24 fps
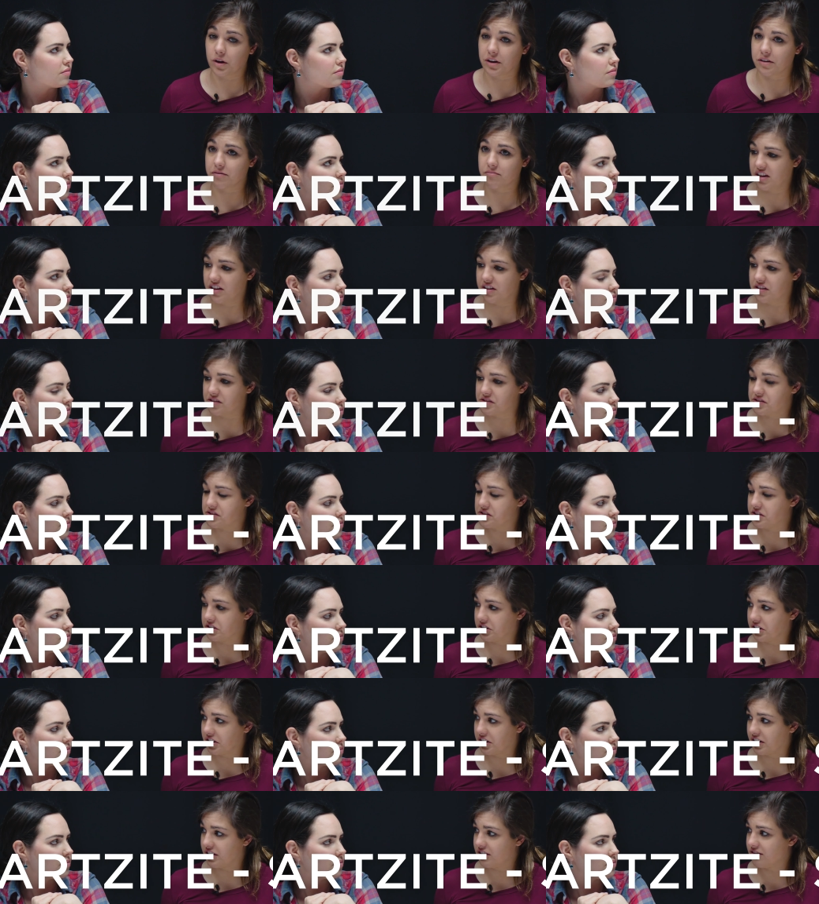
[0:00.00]
Speaker 1: one is
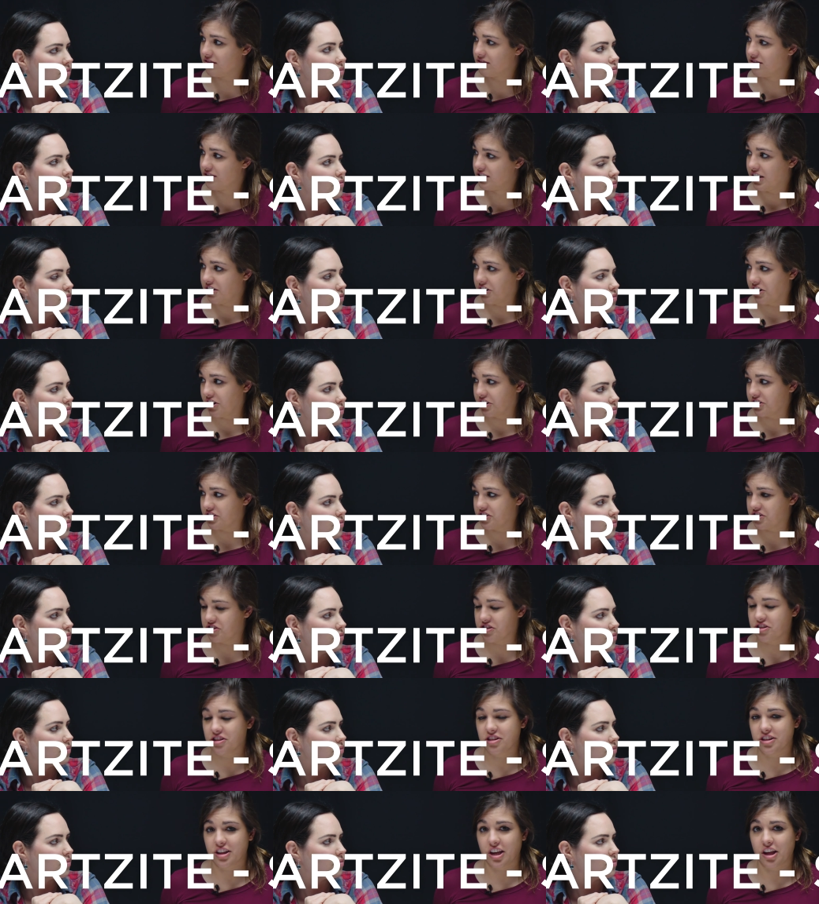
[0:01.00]
silica mm-hmm. and
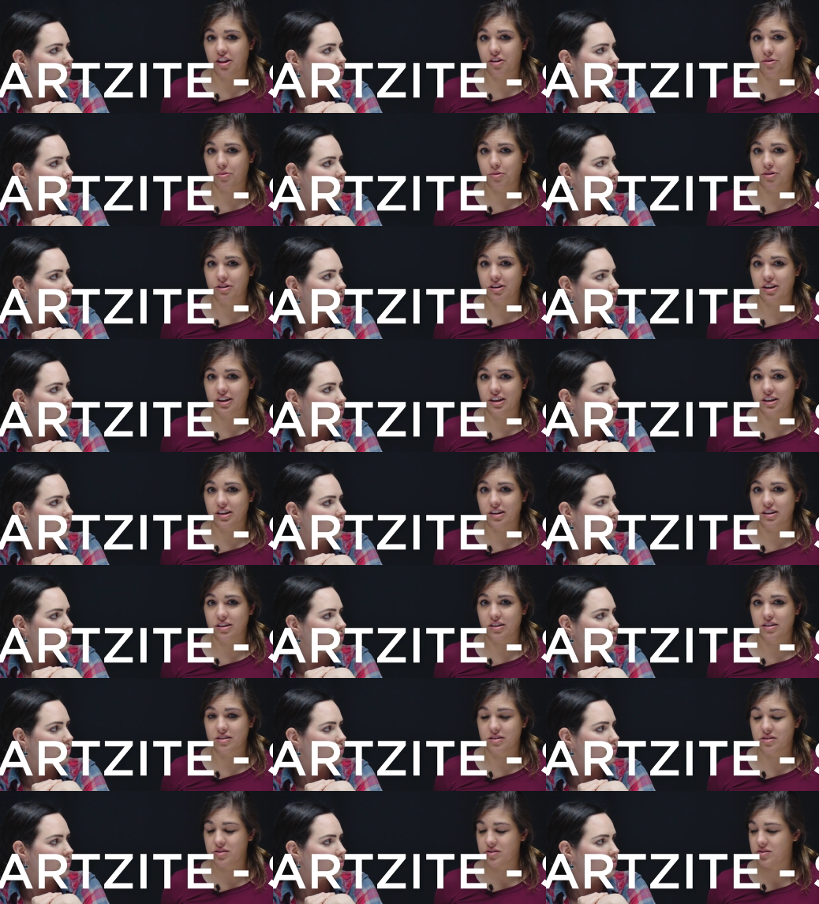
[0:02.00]
oxygen and the other one
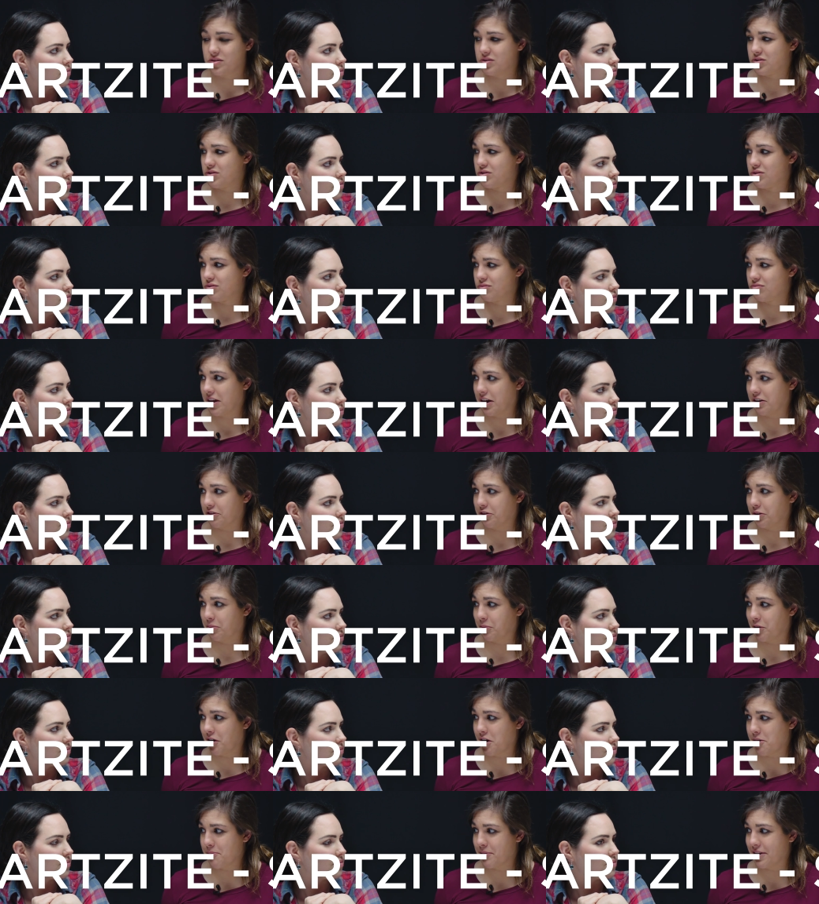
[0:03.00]
is
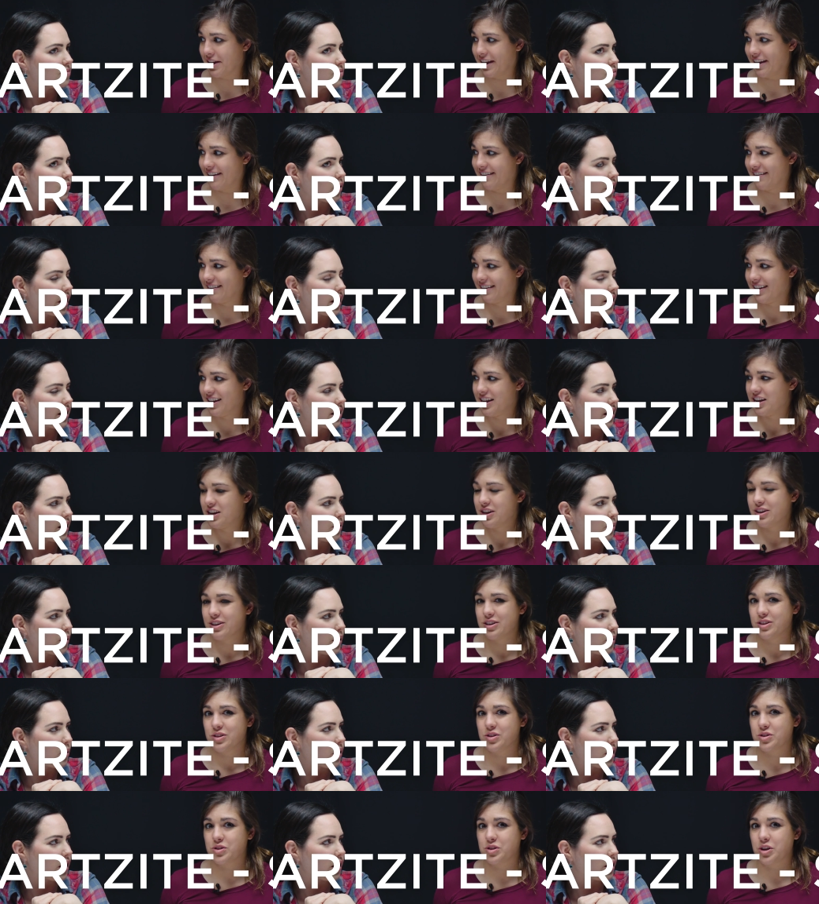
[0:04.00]
calcium carbonate. Right, and
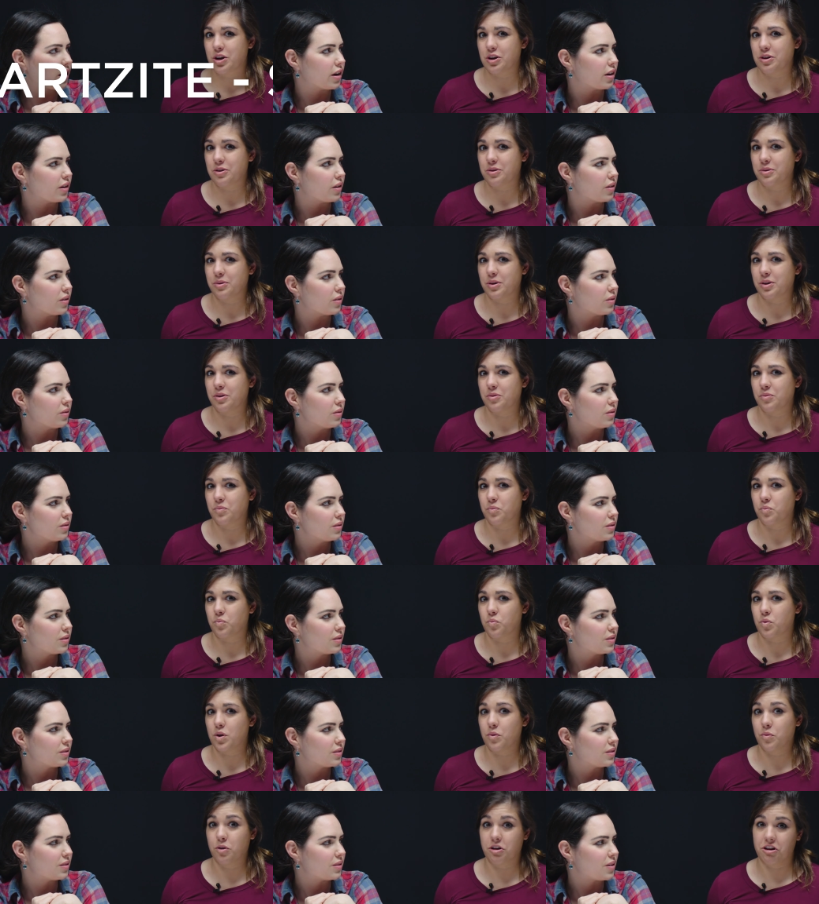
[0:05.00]
we want to So
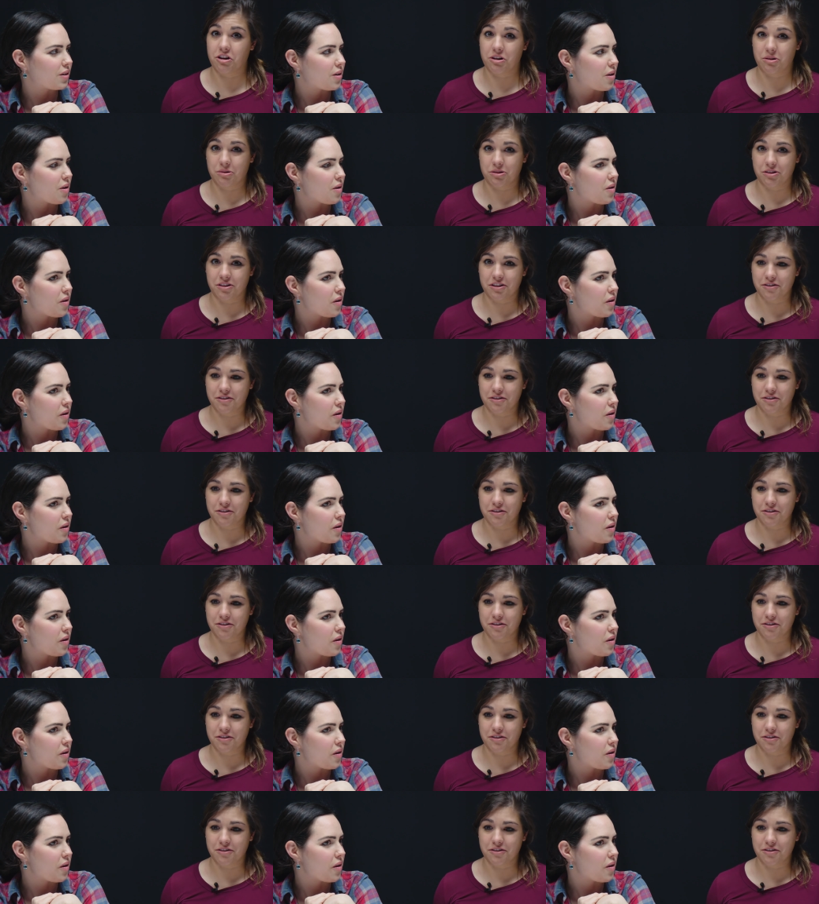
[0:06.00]
know. we want to know the